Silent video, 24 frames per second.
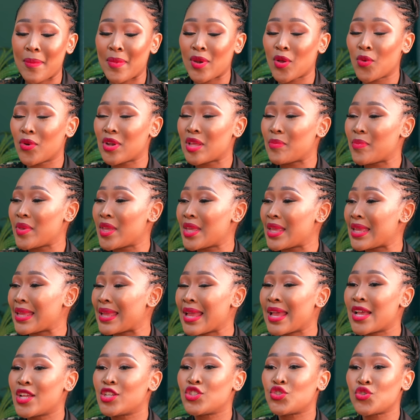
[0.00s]
I don't want to be,
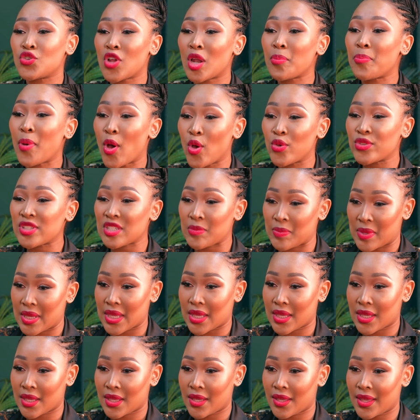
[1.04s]
do not post me.
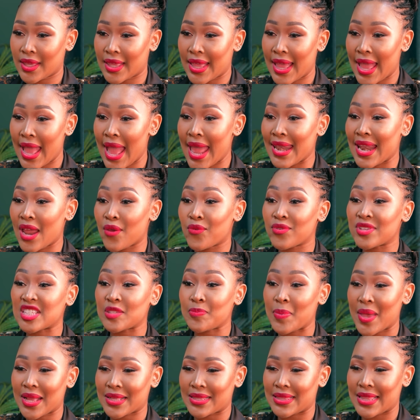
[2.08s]
Okay? And I
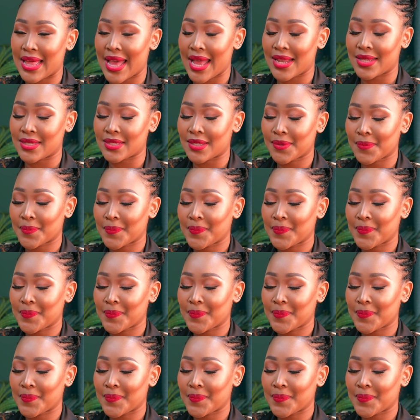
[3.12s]
respect that.